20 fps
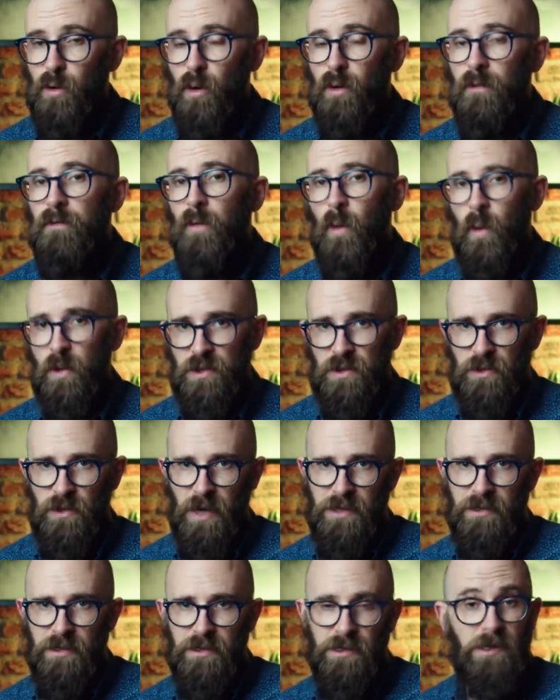or 4
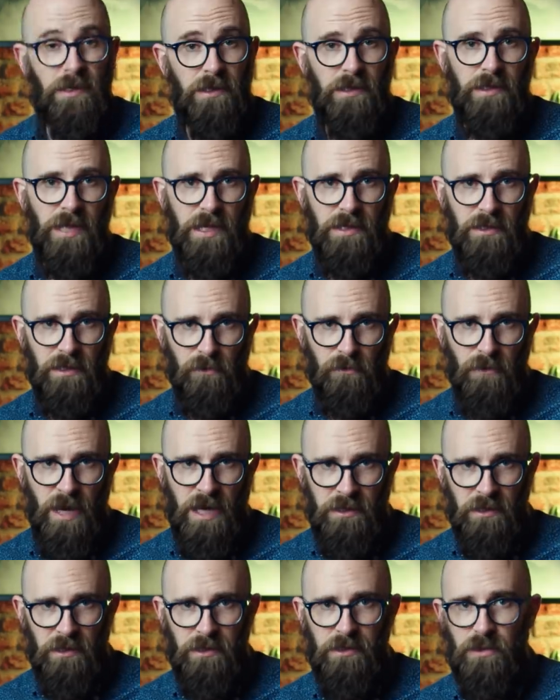stretchers and attending
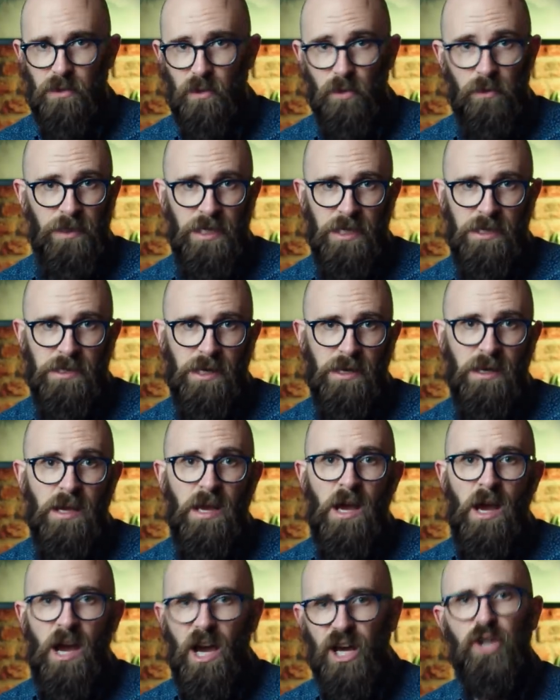medics, albeit in
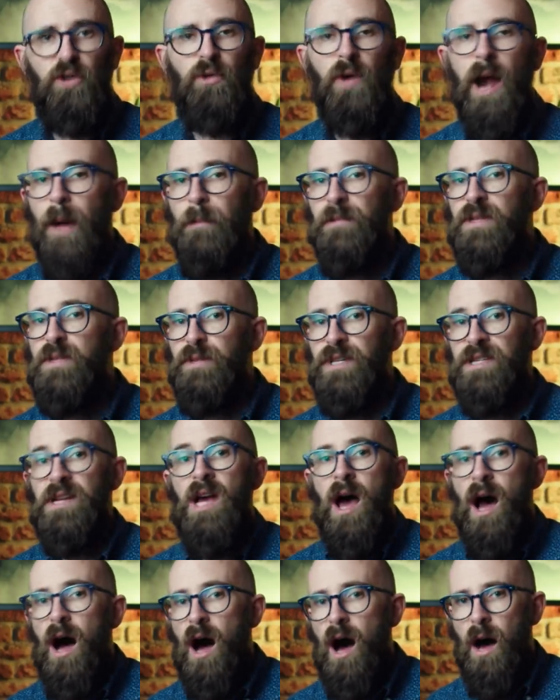a cramped but
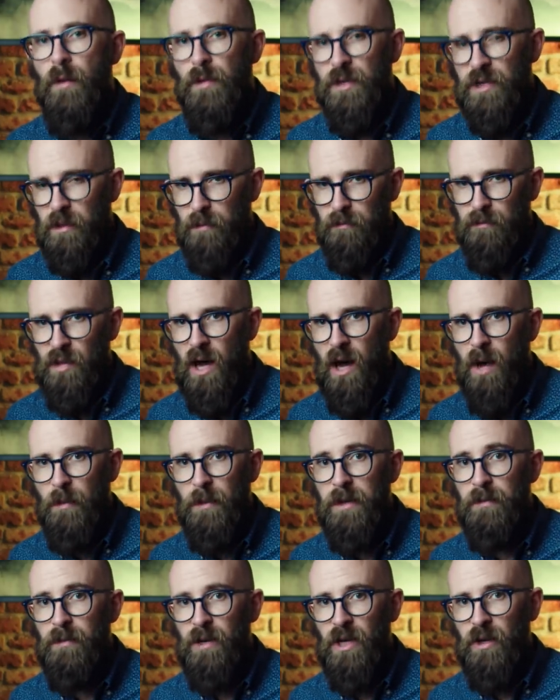armored
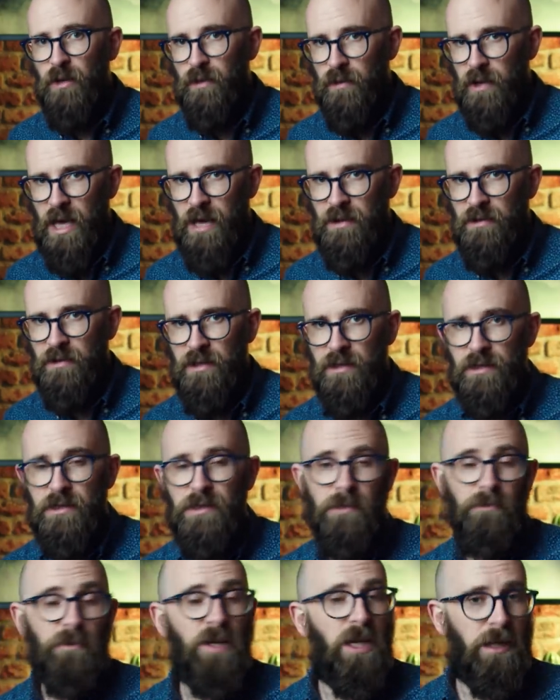compartment below the
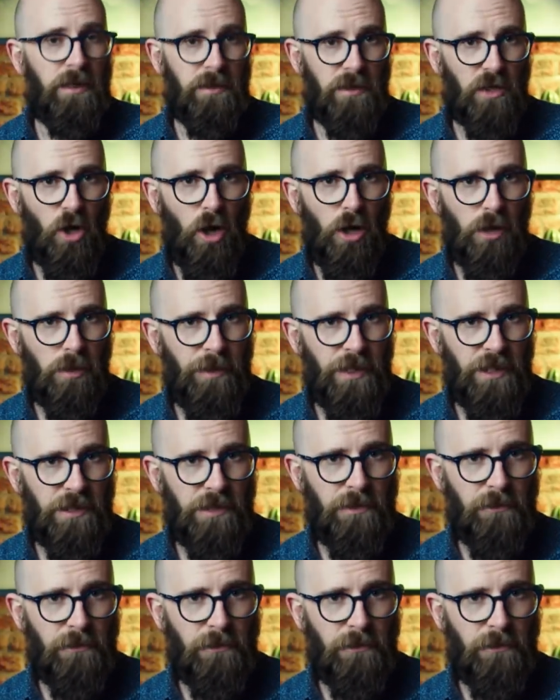engines and behind the cockpit.